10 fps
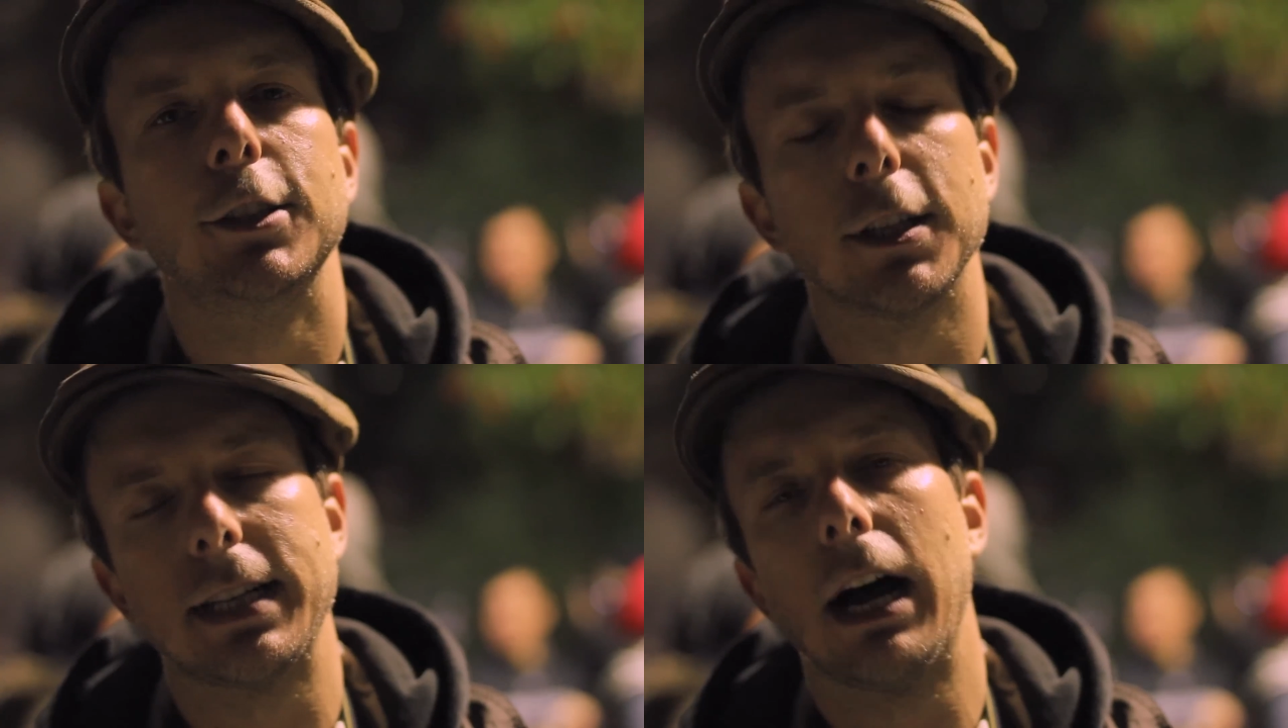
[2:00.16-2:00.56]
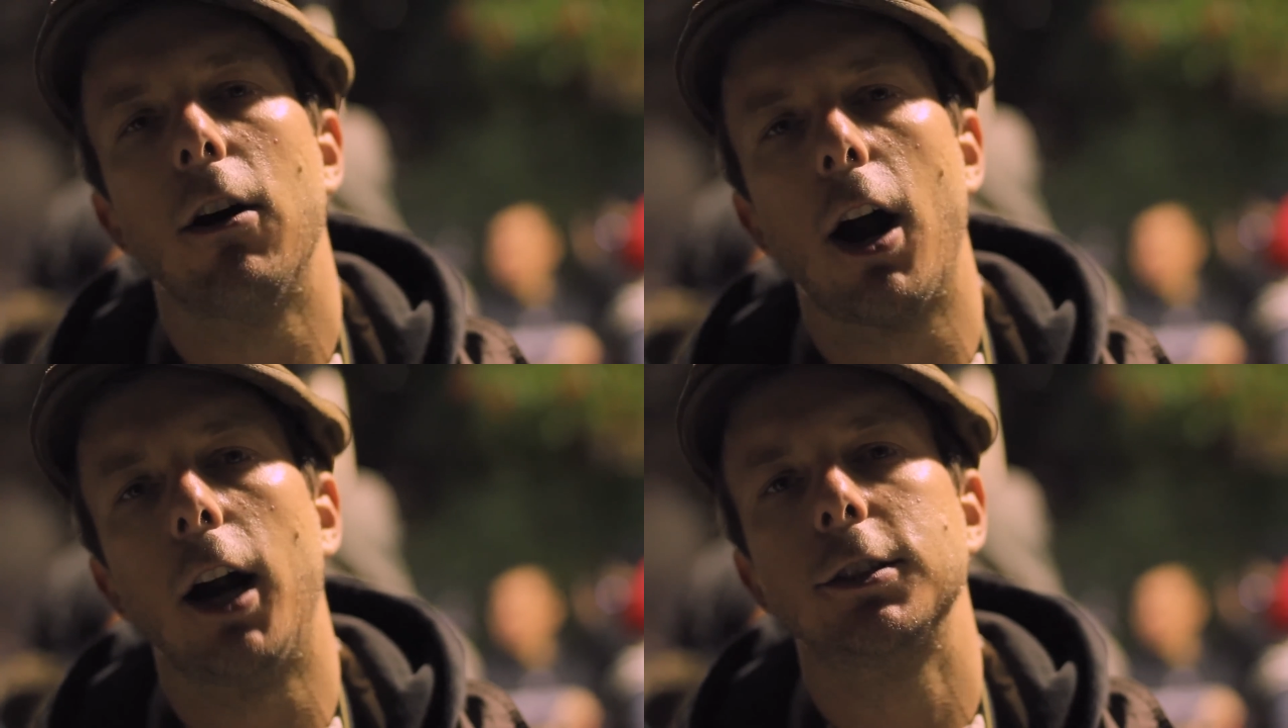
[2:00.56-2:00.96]
just how
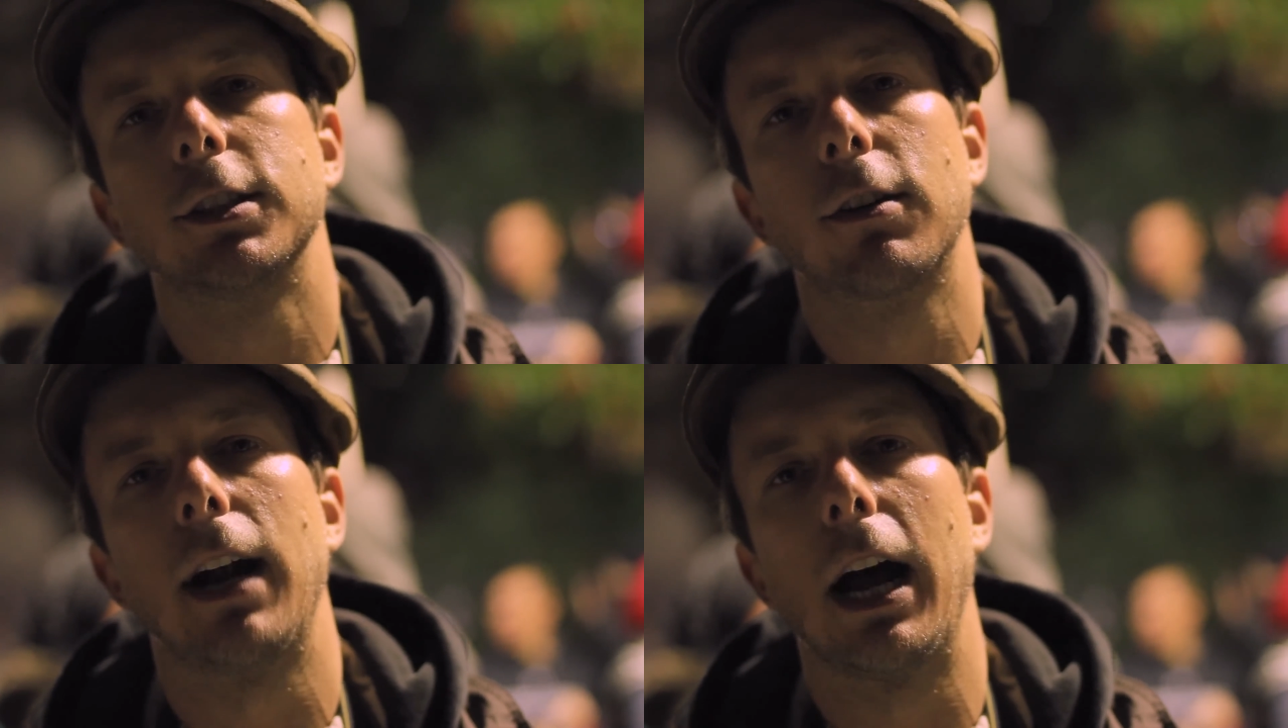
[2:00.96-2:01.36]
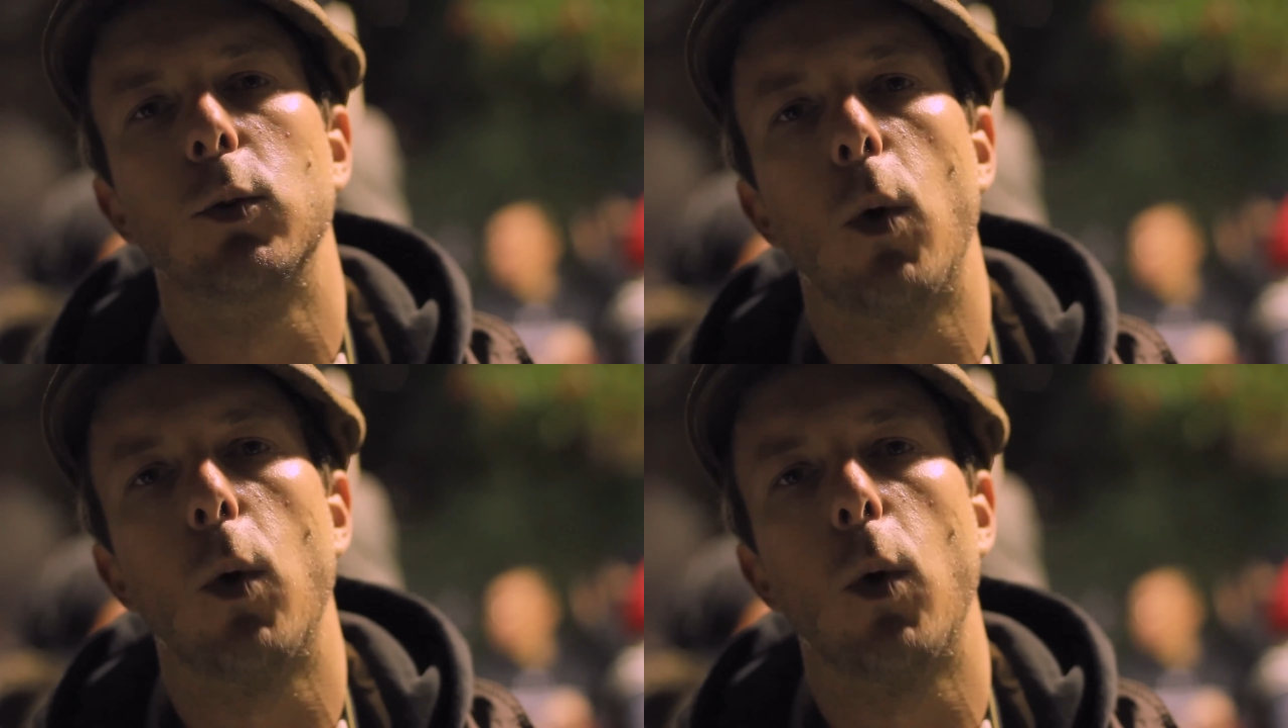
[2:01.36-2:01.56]
large the crowd